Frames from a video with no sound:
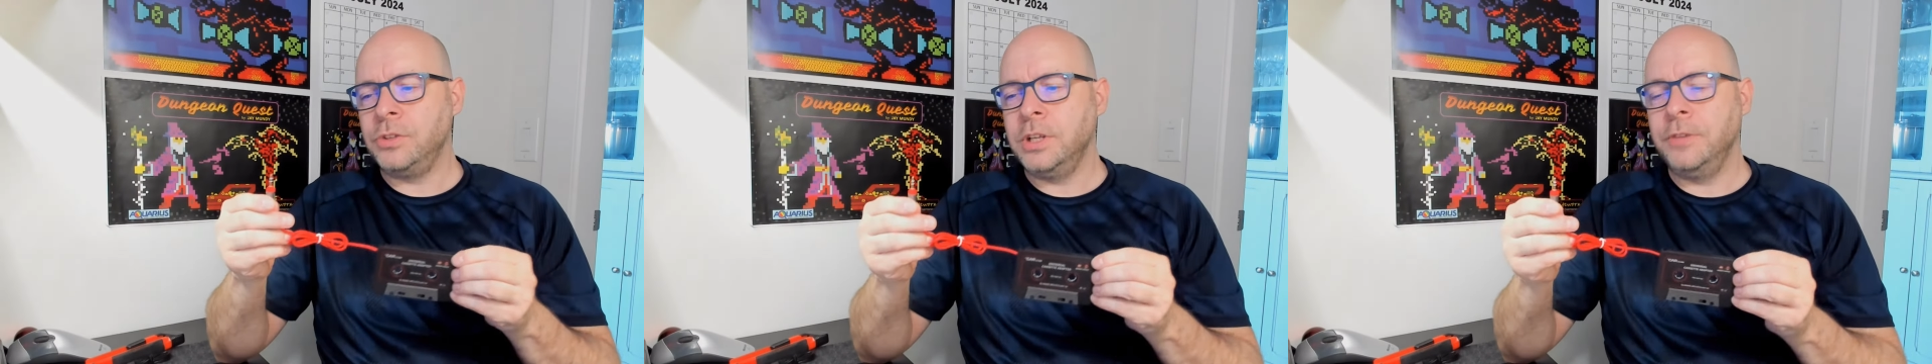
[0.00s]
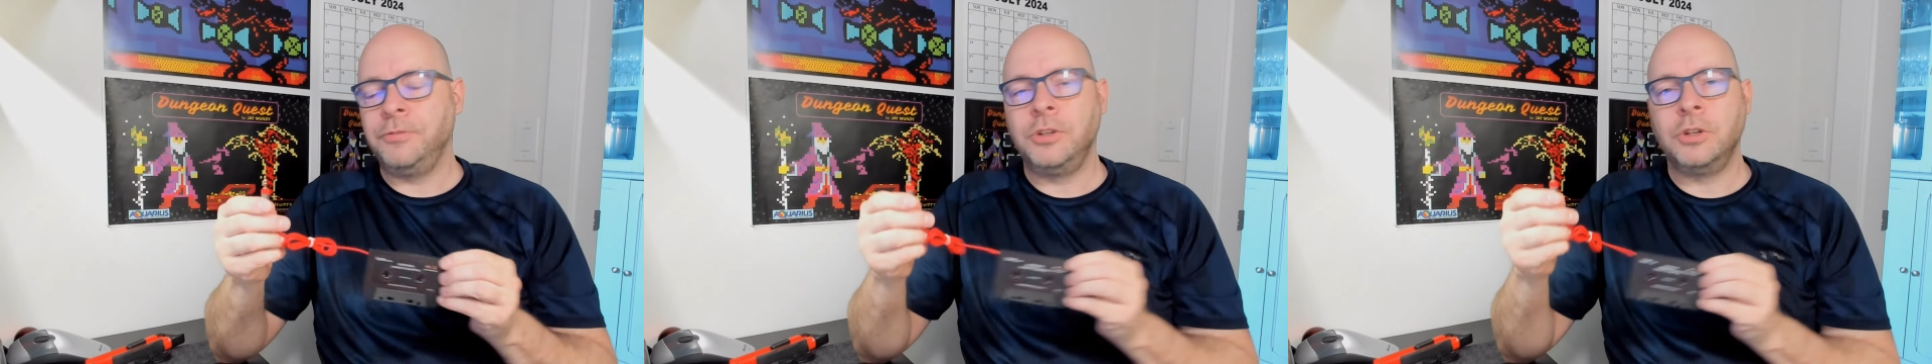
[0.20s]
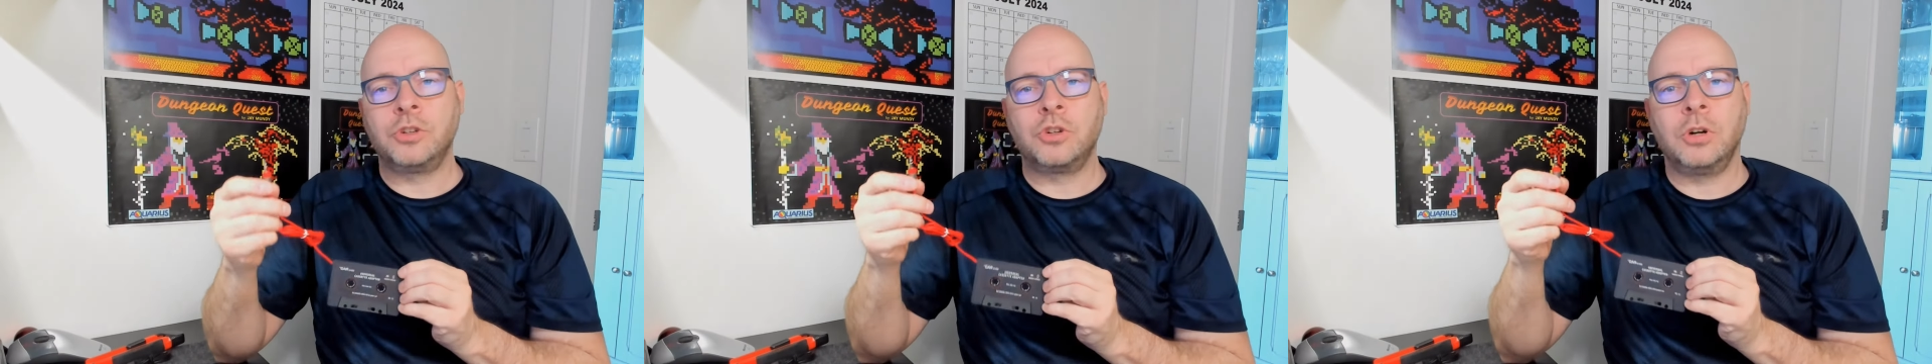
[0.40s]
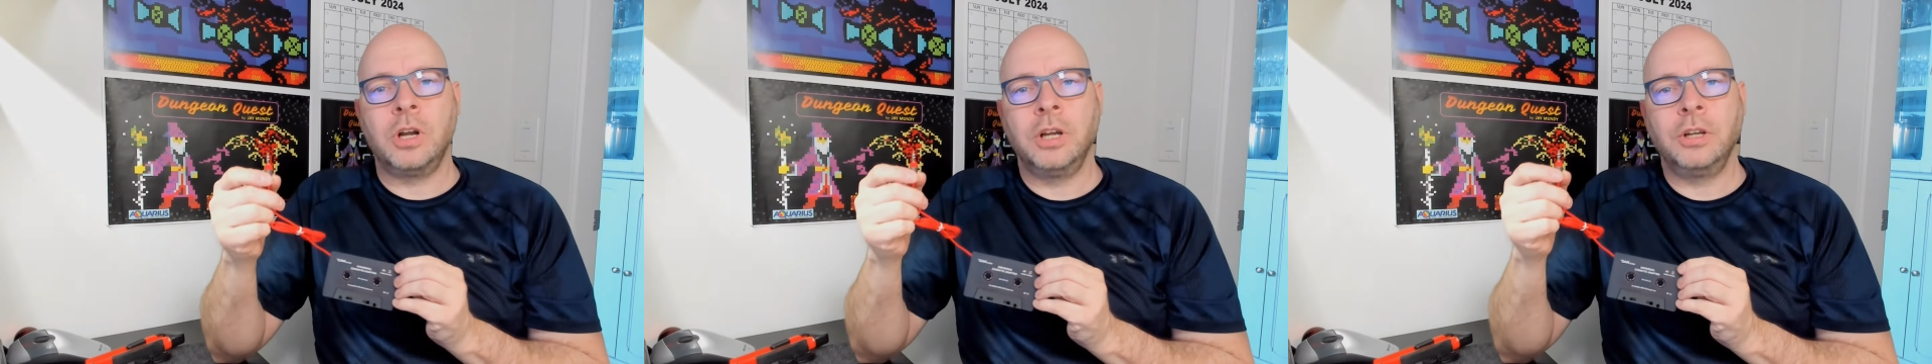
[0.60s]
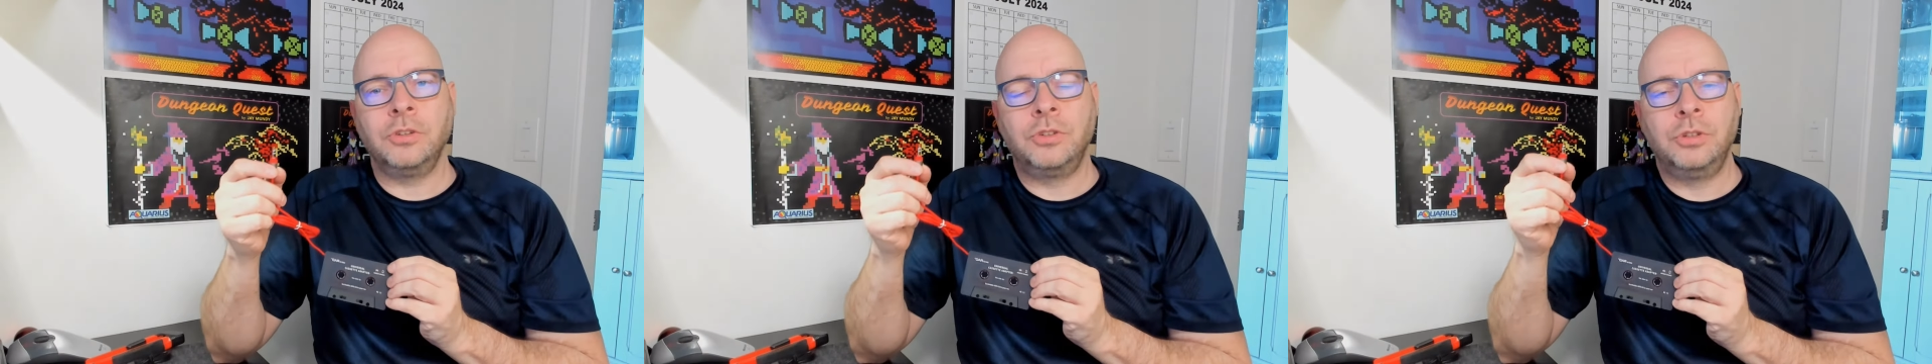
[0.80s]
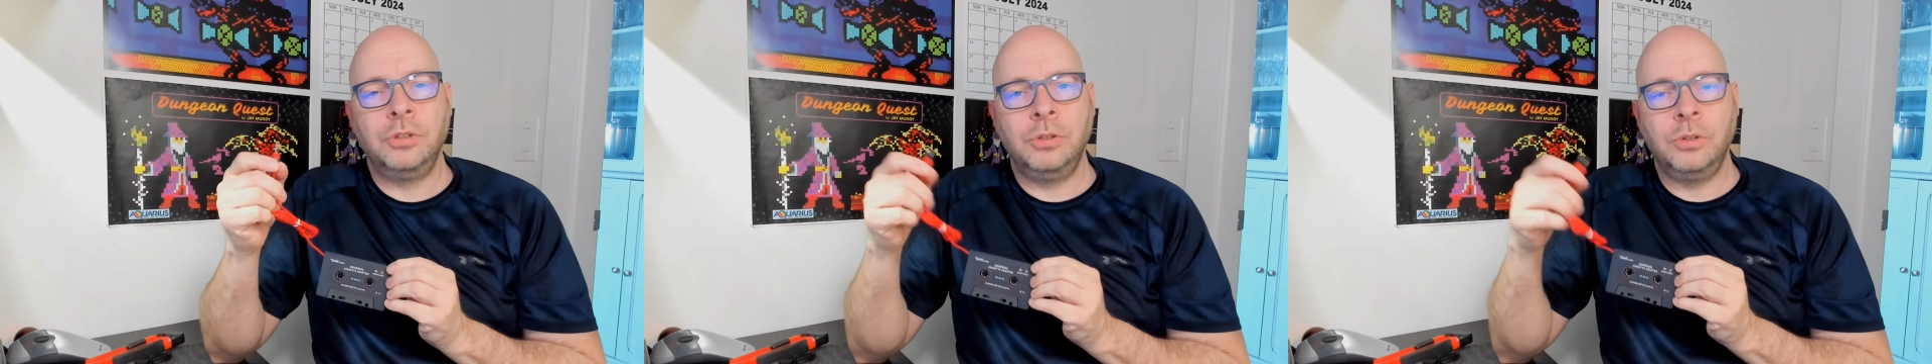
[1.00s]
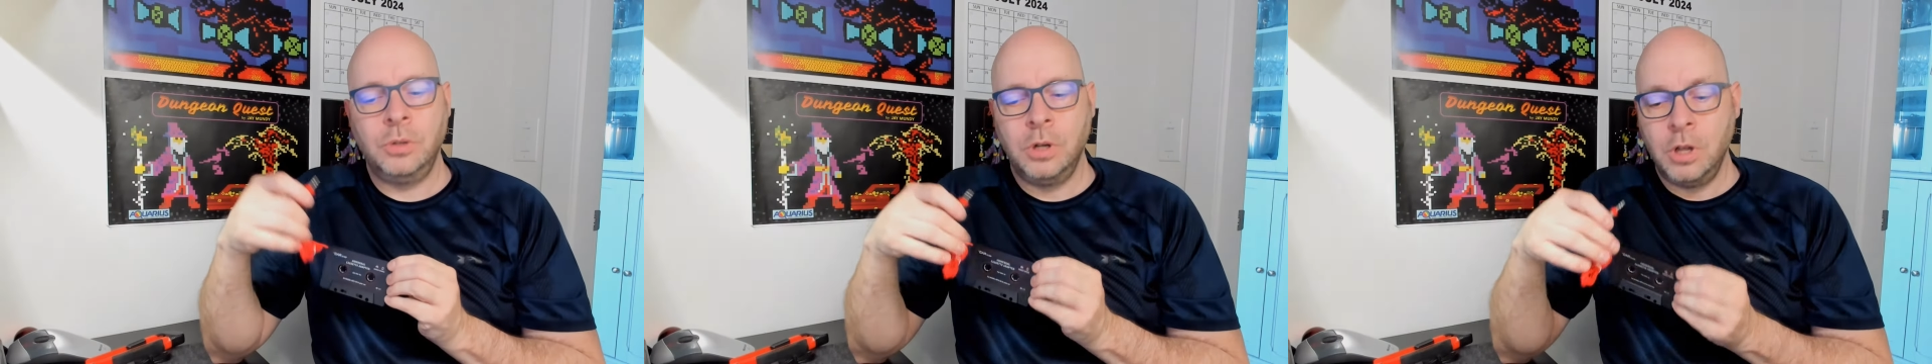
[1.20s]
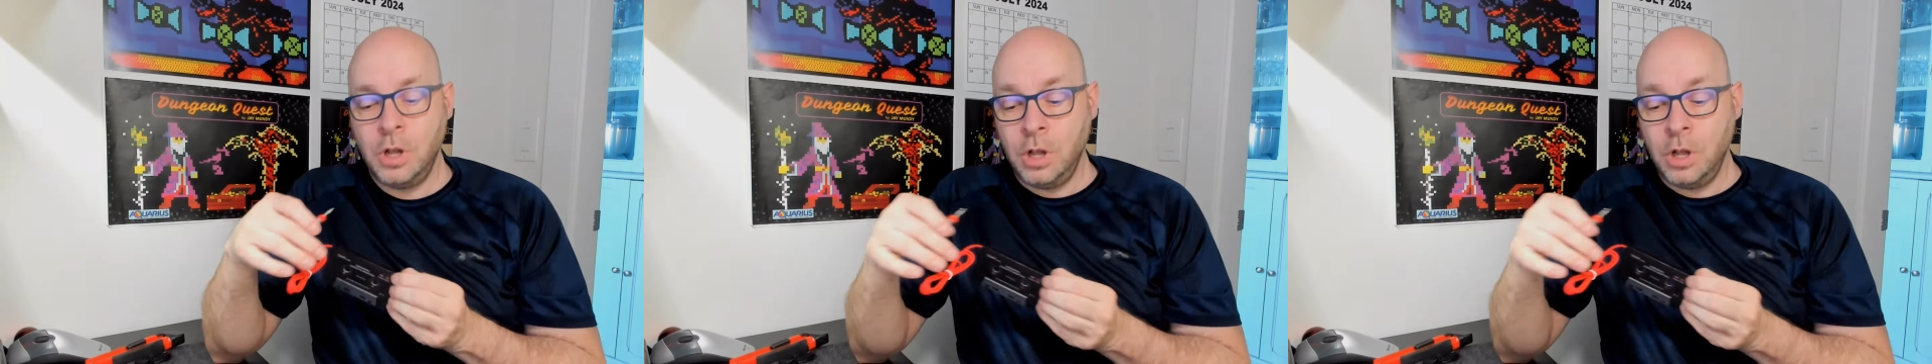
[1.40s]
if you're trying to